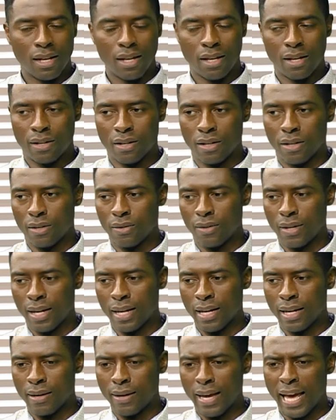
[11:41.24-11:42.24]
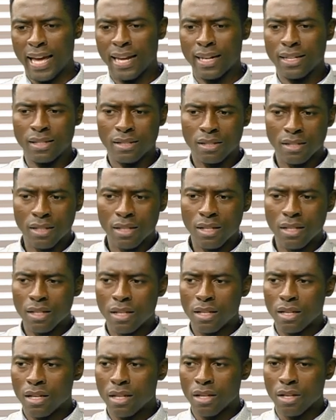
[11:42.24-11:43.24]
you know, and,
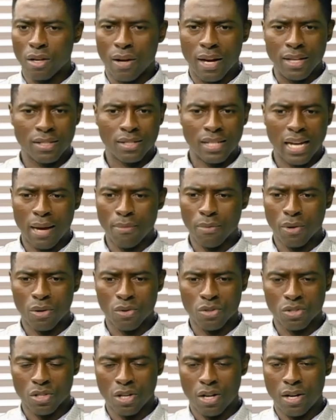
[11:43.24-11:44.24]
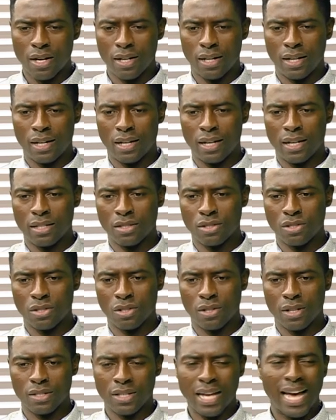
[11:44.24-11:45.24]
you know, as time goes on and as, you
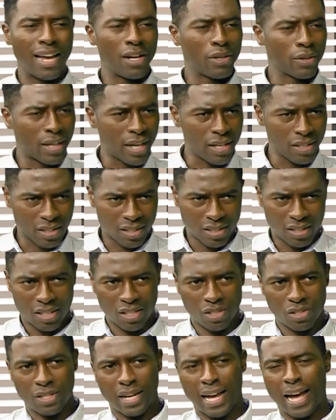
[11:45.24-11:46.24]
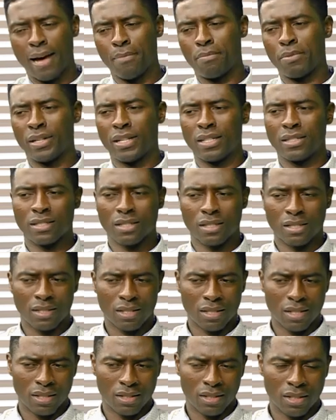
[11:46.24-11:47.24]
know, as the allocates continue to happen, as
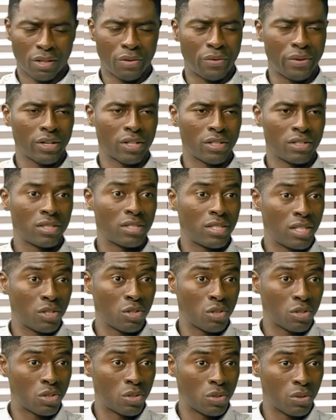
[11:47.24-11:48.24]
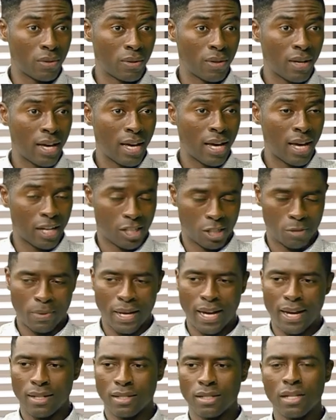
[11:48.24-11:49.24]
and the career continues to expand,